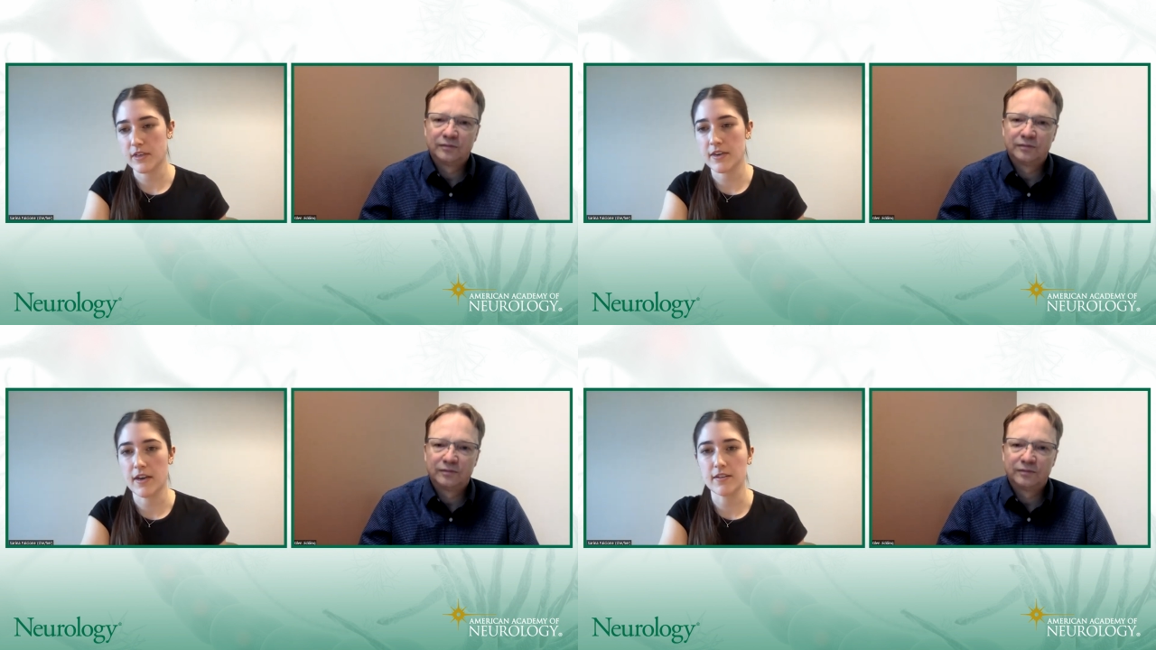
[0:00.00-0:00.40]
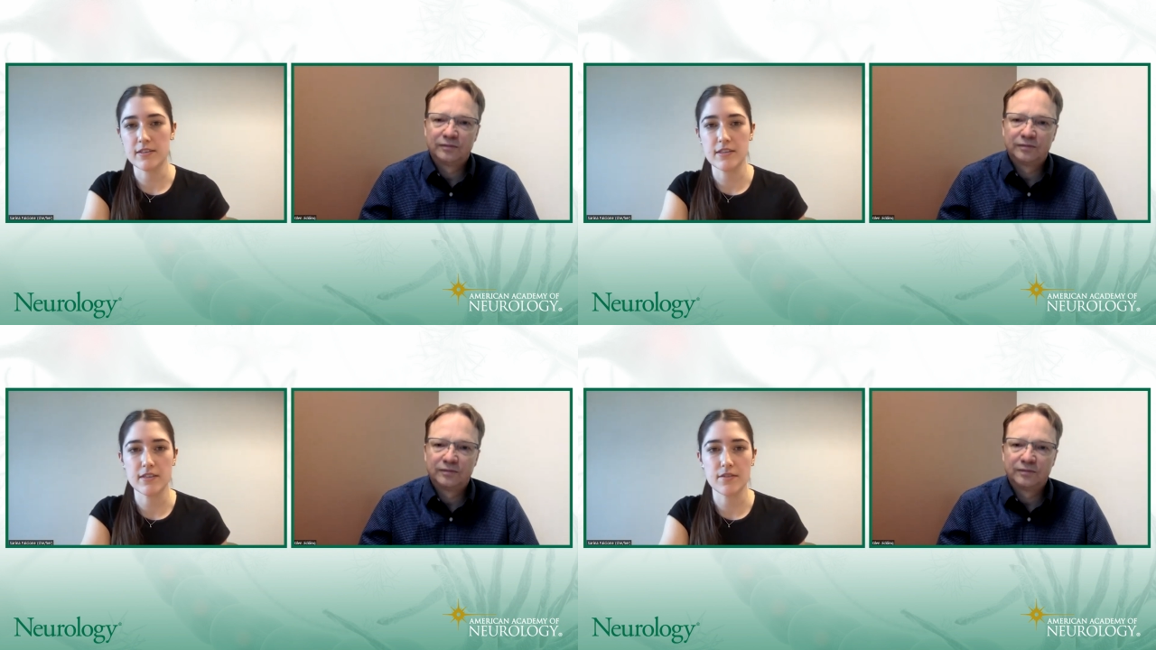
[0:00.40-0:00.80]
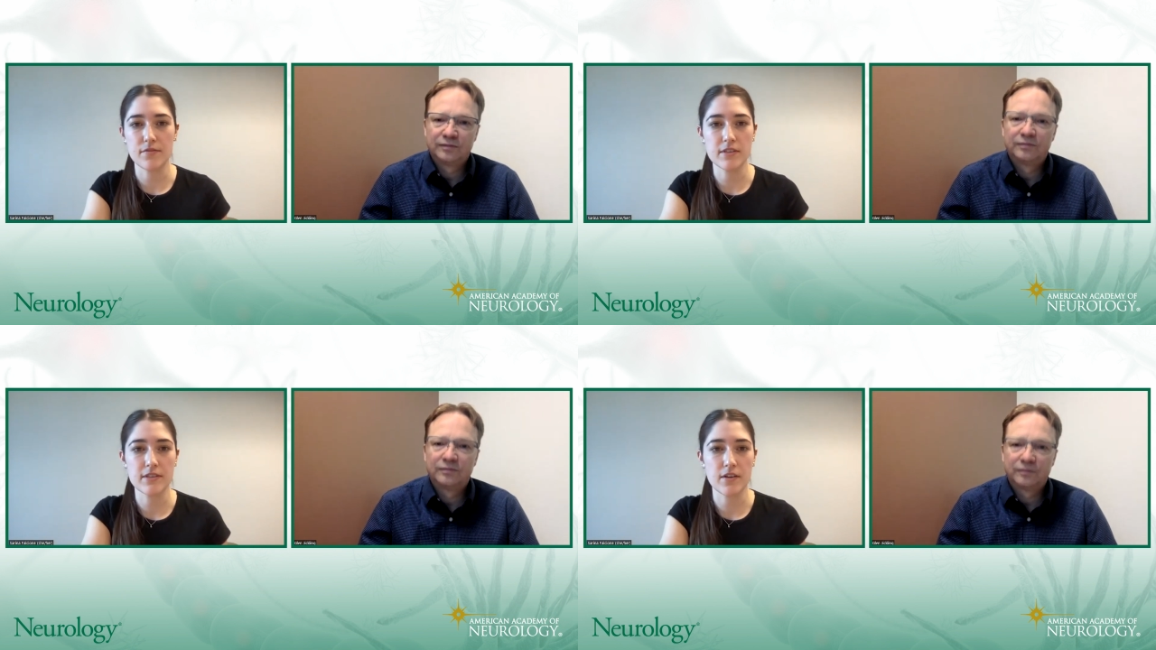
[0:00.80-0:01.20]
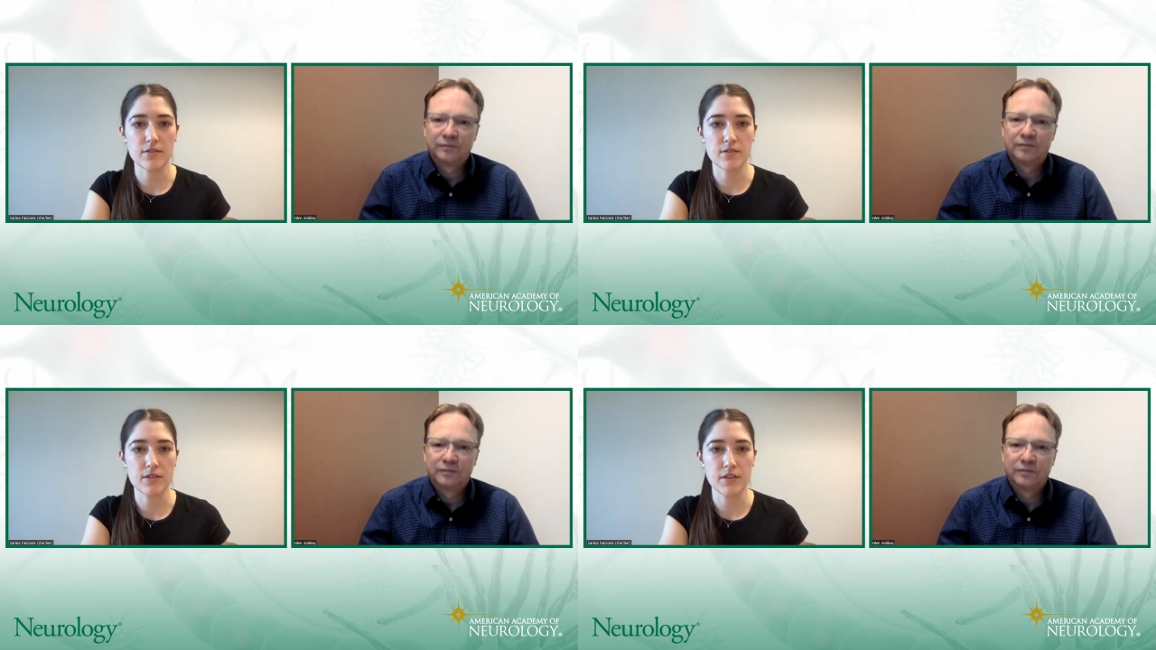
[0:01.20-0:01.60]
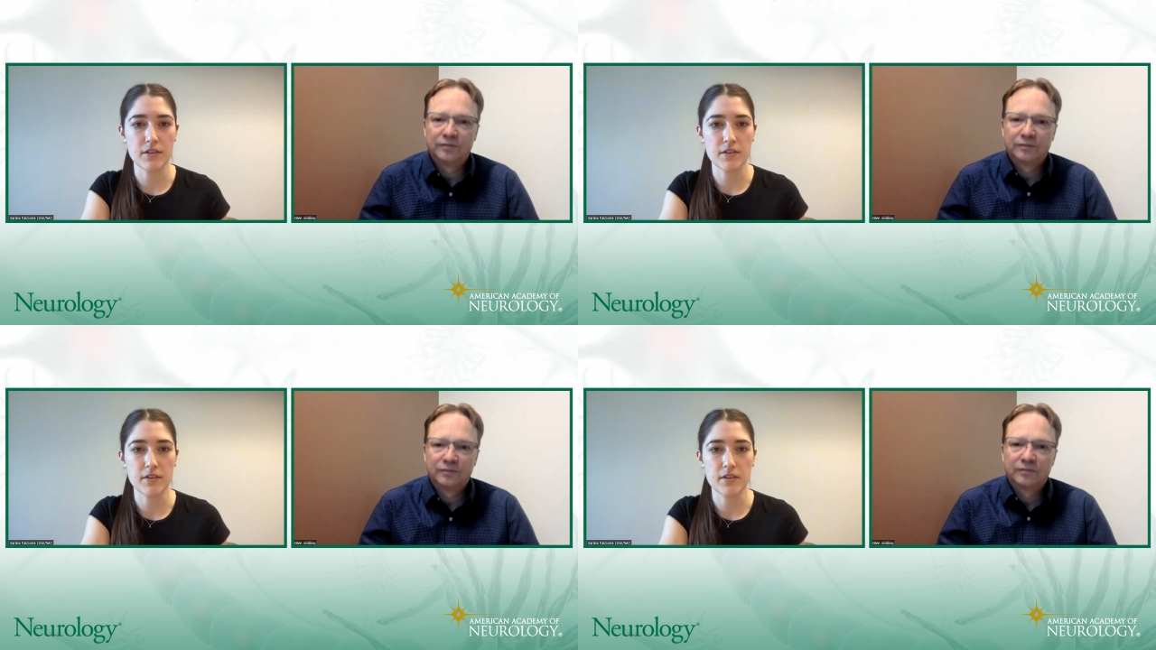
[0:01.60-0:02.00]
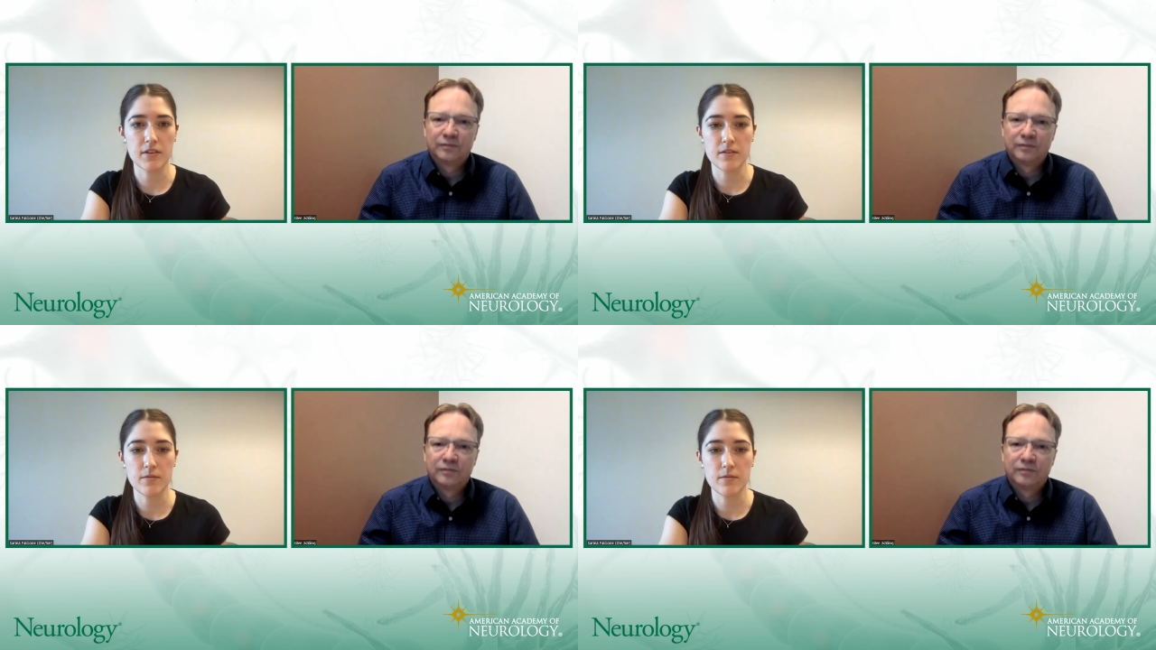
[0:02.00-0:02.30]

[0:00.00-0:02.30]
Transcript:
Speaker 1: analysis of the cells could could